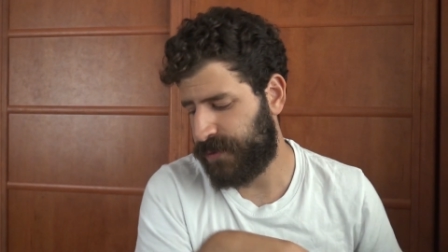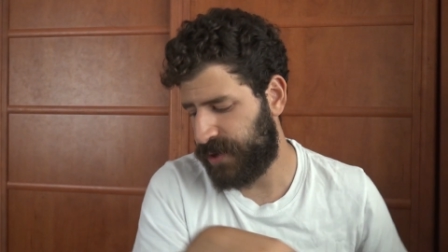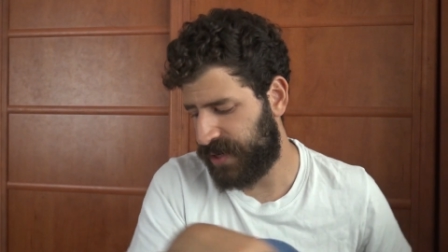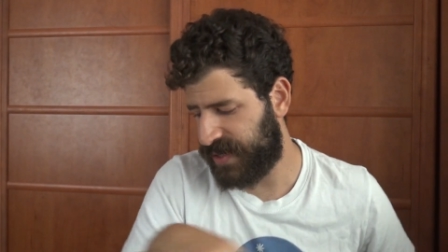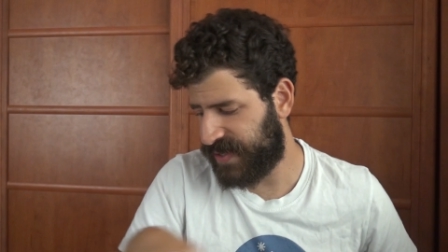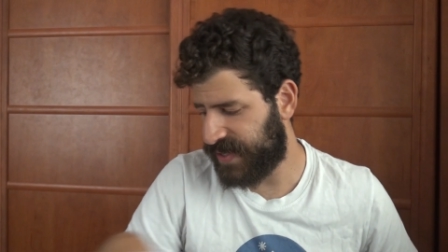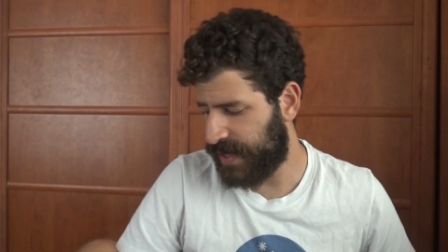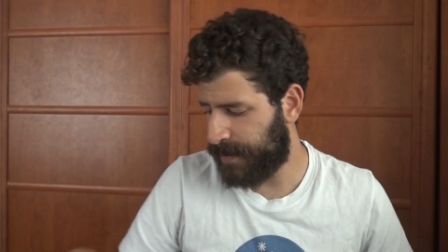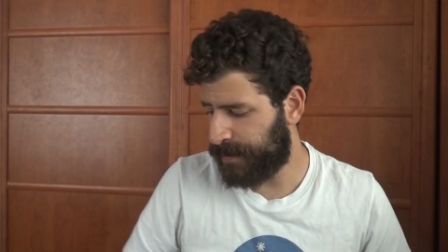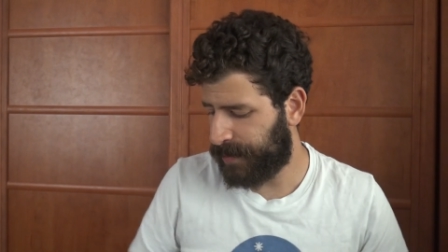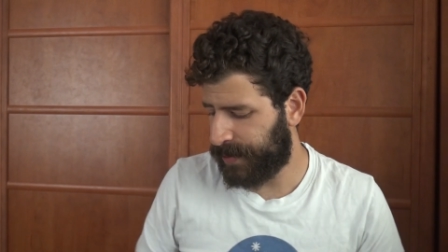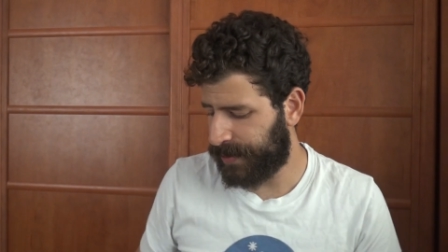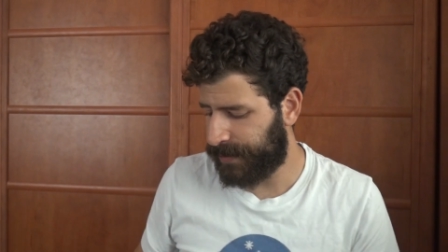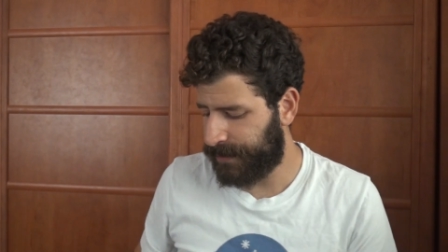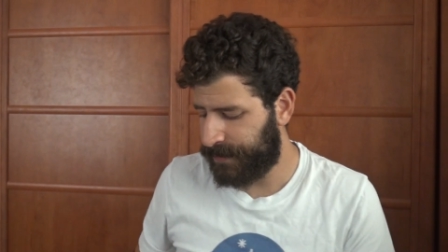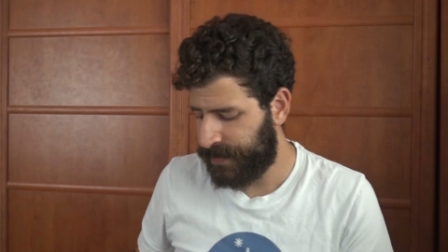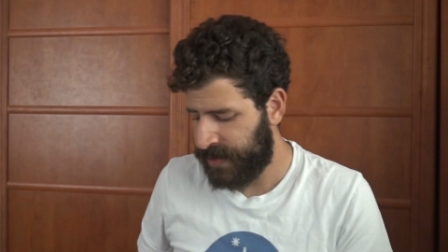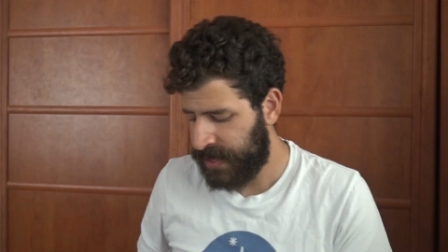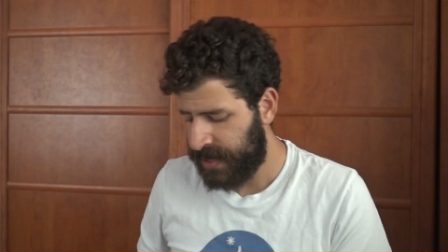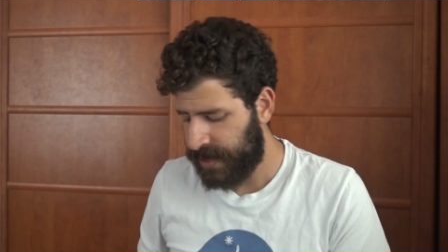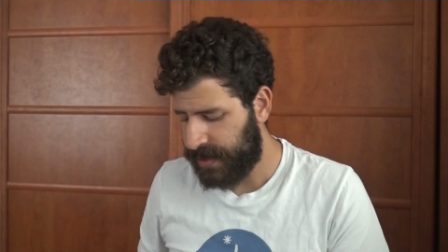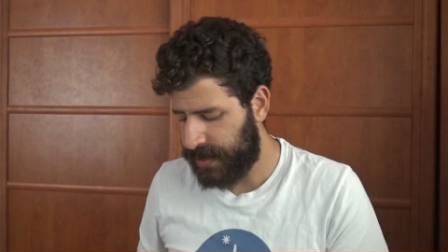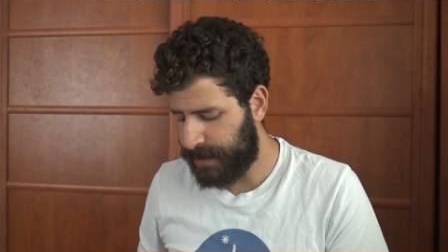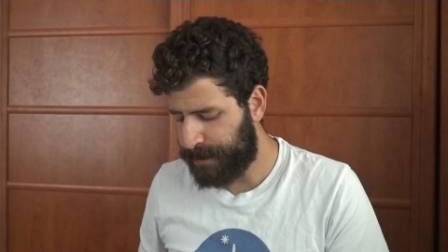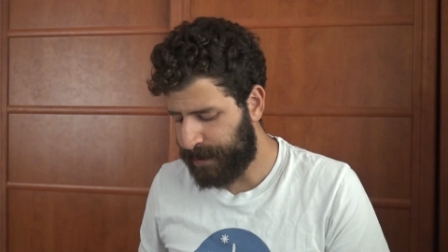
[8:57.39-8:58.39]
For example,
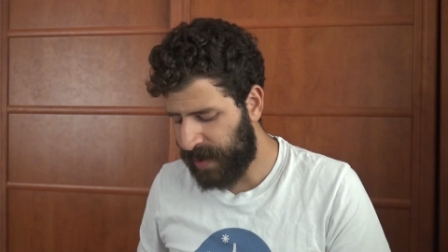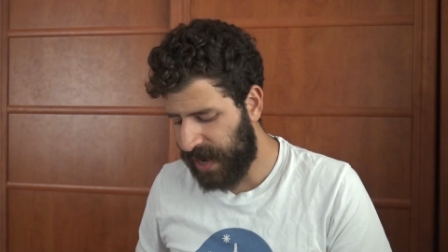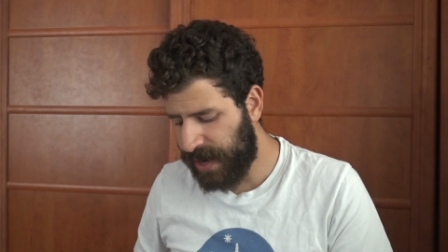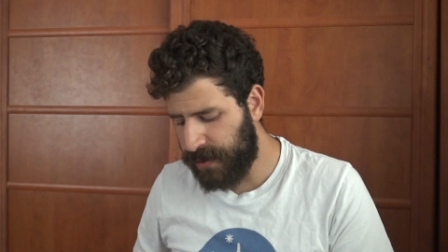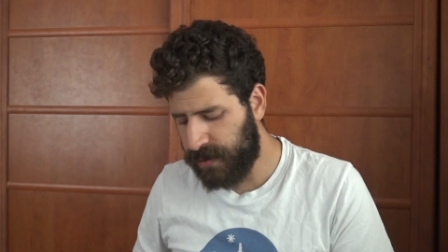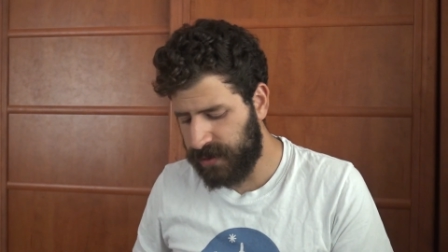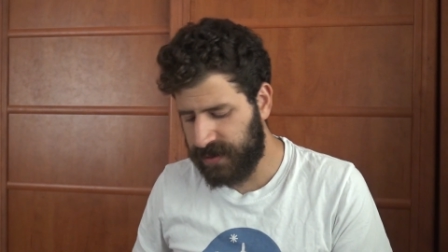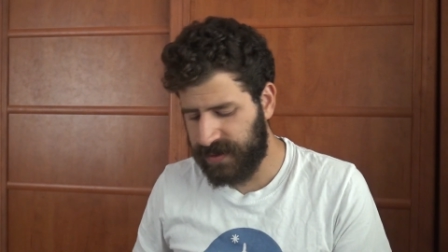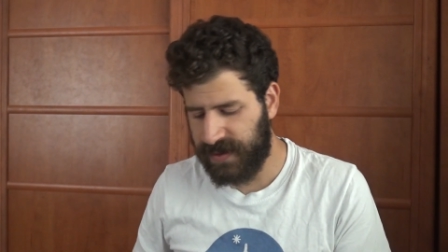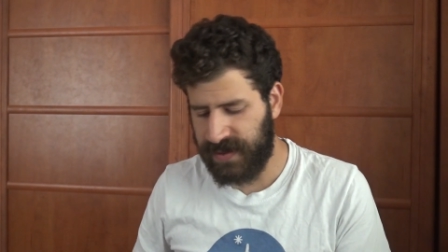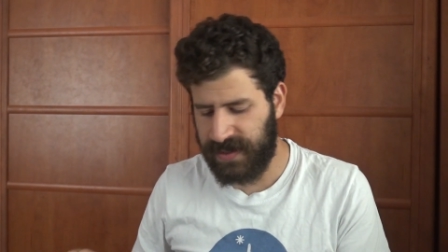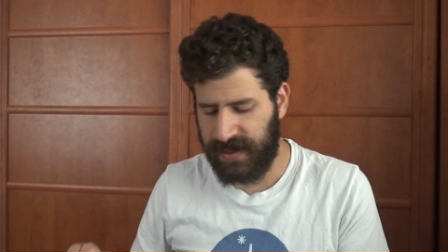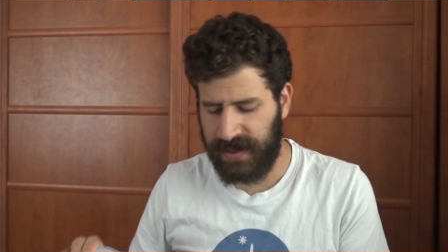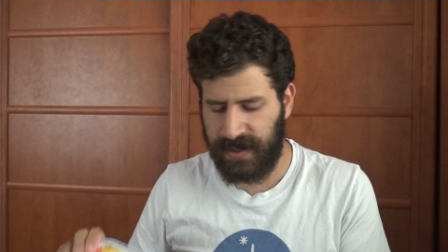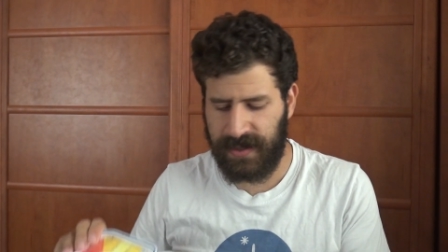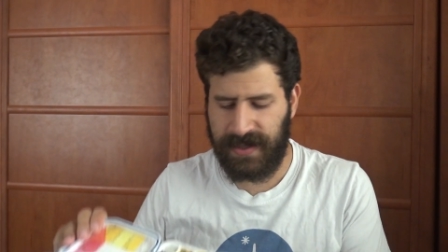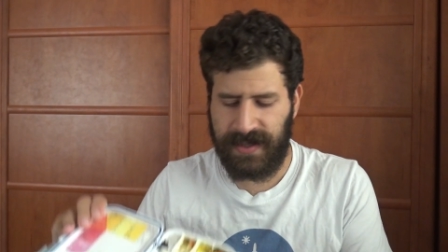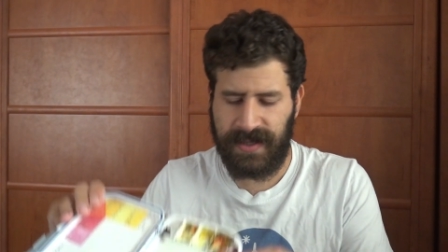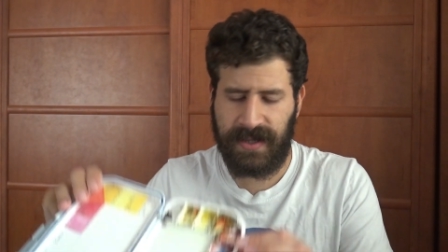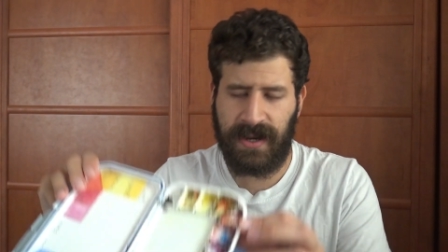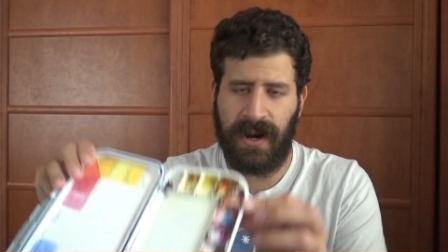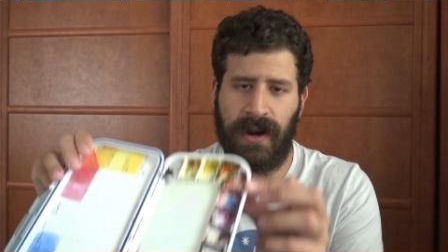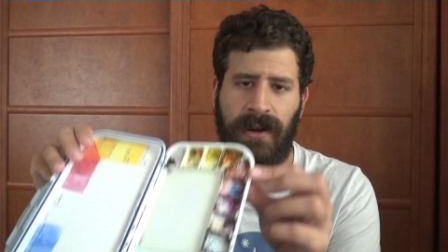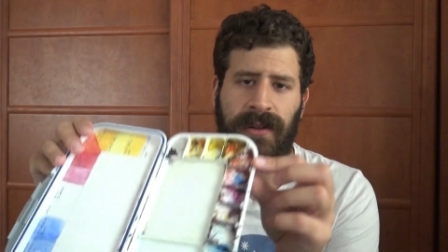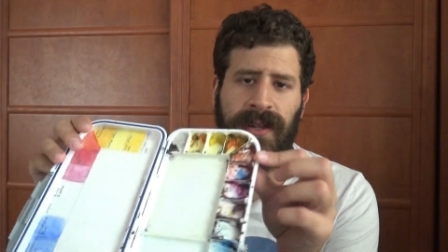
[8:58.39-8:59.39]
the Pyrrole
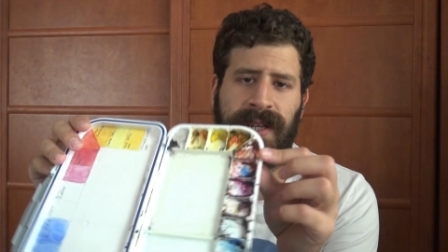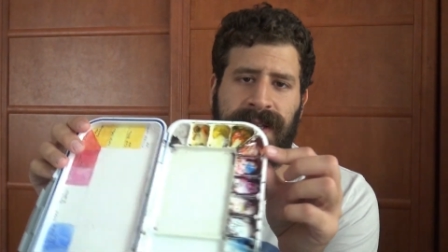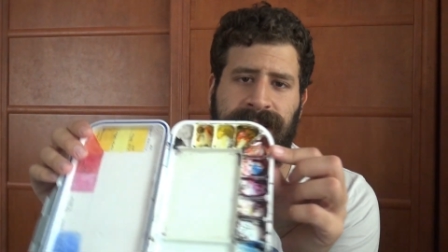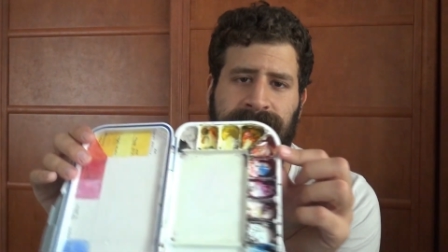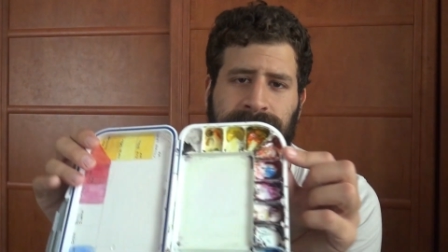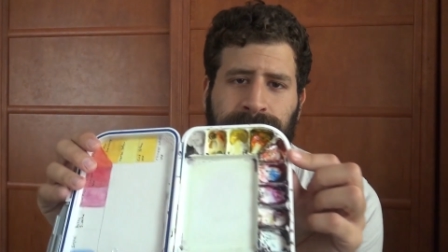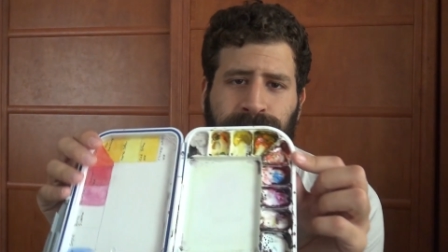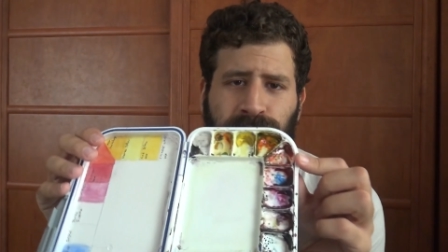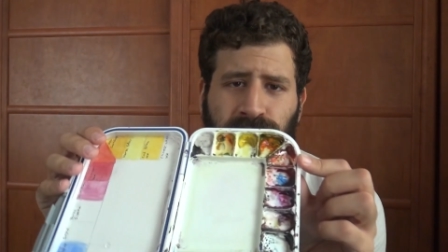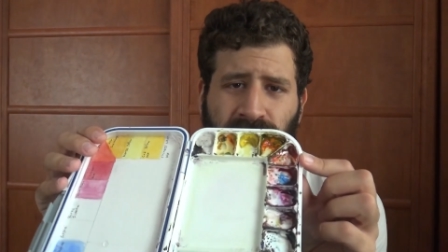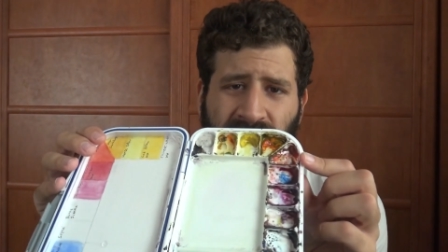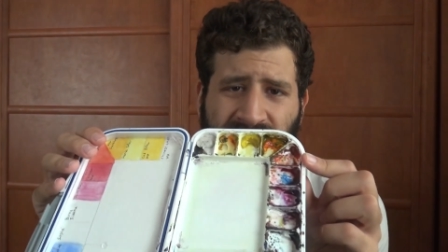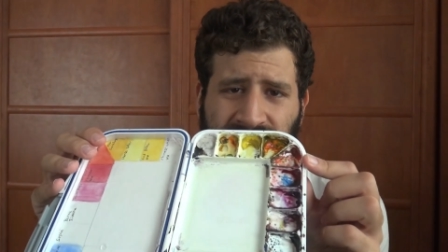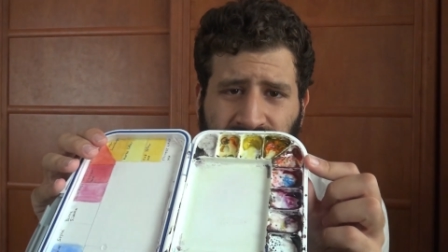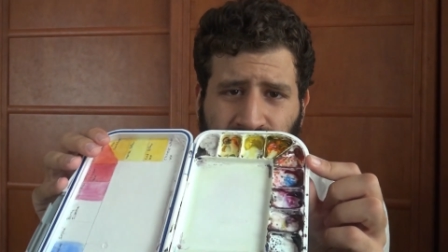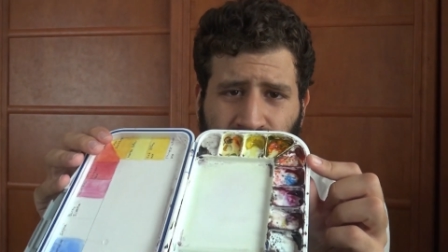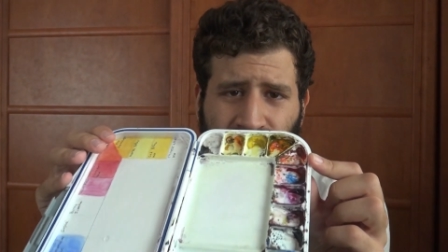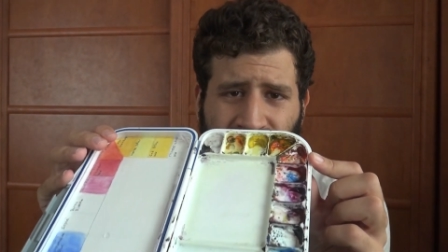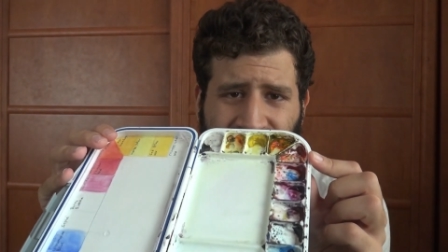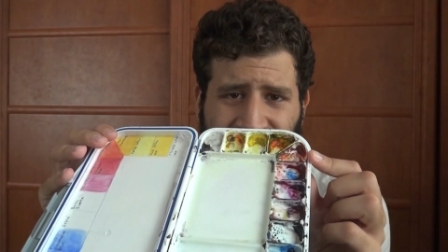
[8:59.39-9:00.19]
Scarlet and bright